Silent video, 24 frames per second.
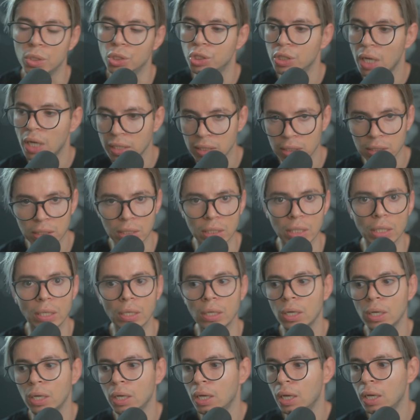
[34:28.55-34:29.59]

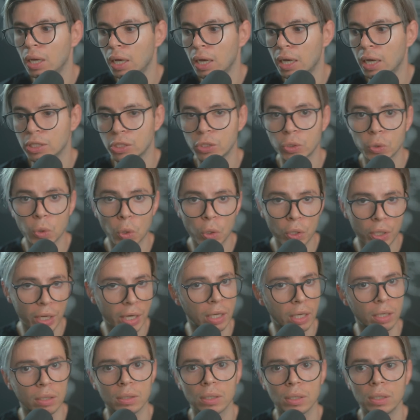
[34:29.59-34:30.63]
Jesse,
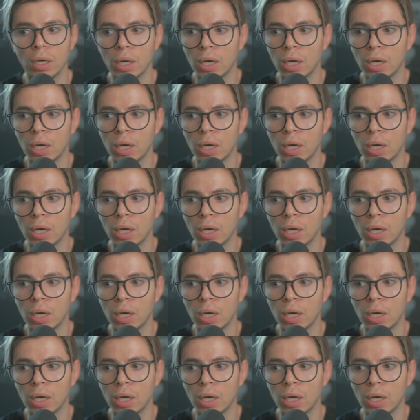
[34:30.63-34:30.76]
starting